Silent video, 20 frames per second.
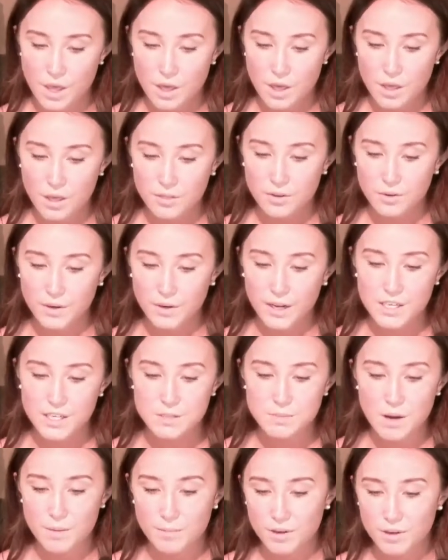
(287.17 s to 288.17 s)
Though Nana's
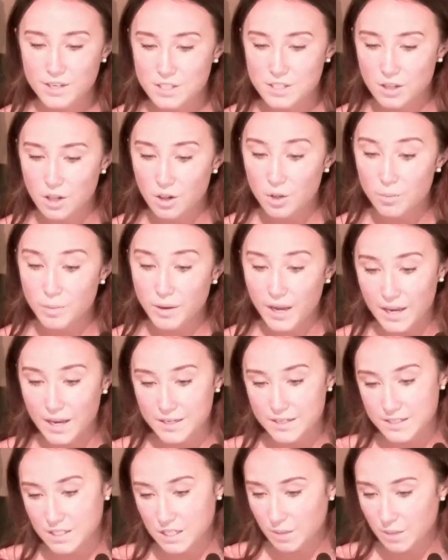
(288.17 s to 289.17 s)
memory slowly began
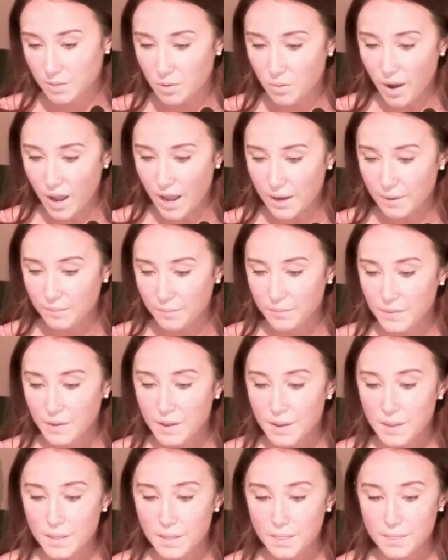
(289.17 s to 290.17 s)
to slip away,
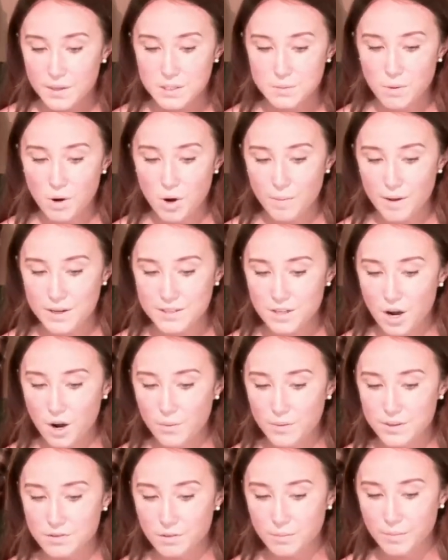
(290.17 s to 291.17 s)
this poem has
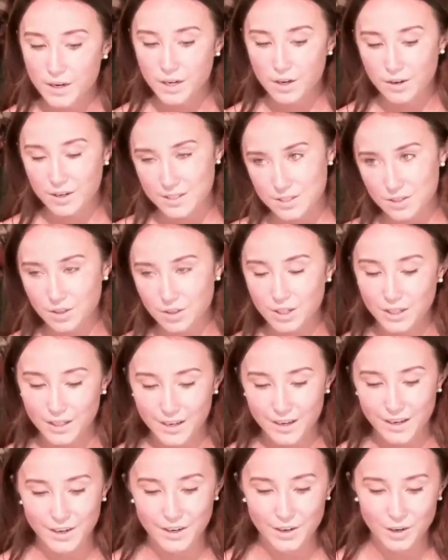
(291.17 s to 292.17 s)
always remained crystal
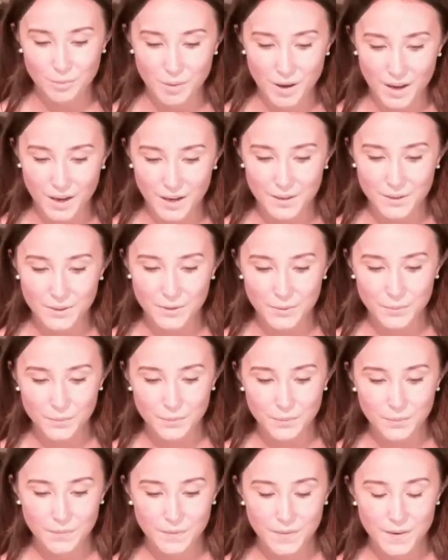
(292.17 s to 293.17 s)
clear in her mind.
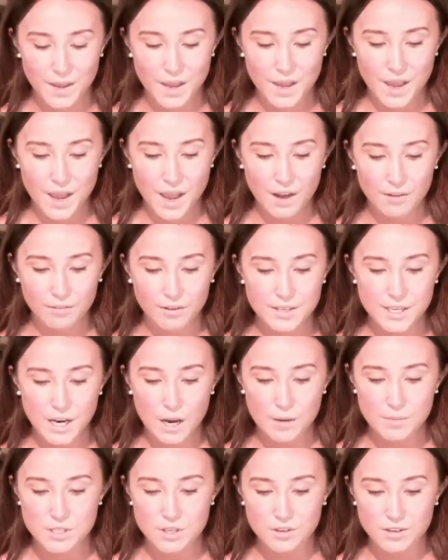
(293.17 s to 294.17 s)
Every
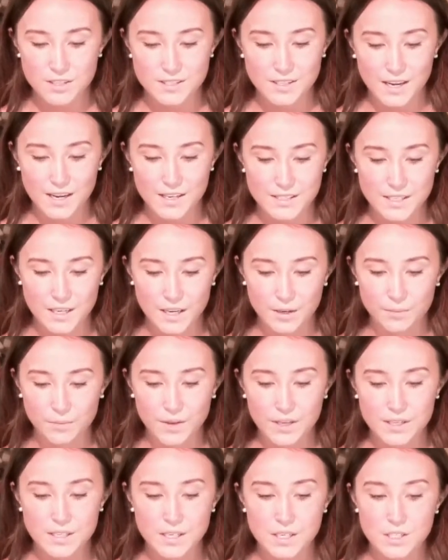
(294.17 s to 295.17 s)
time she recites it,
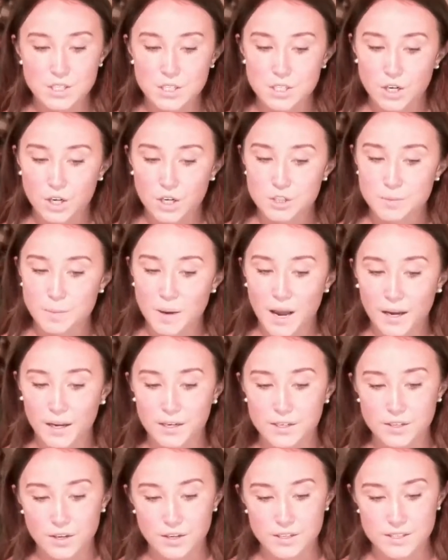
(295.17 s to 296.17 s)
it's like she turns back
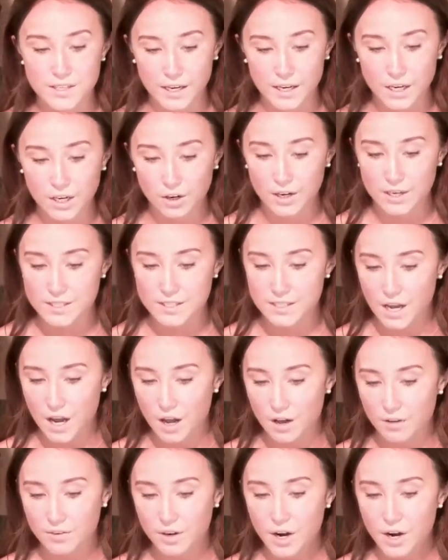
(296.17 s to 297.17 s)
into her second grade
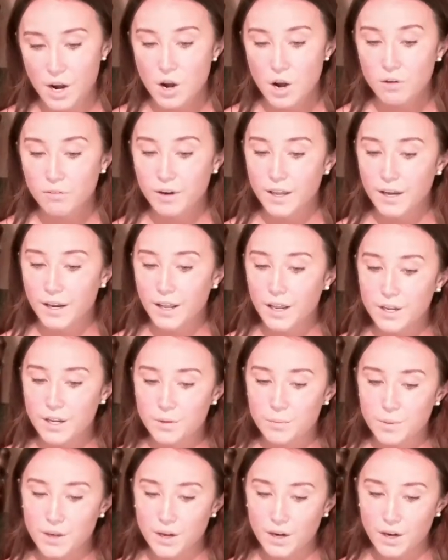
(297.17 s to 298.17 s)
self,
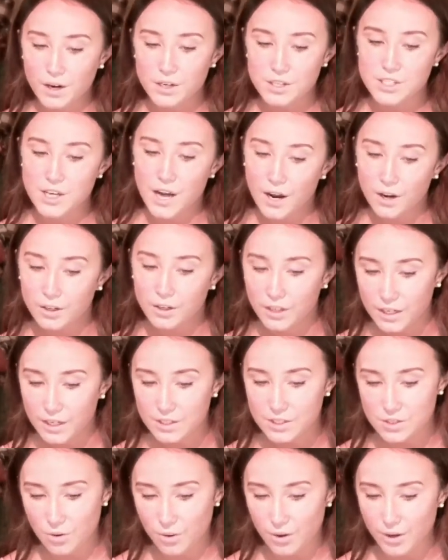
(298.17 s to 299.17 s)
radiating pure
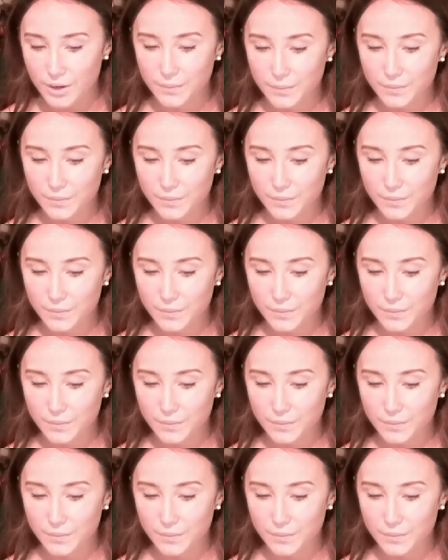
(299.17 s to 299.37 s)
childlike joy.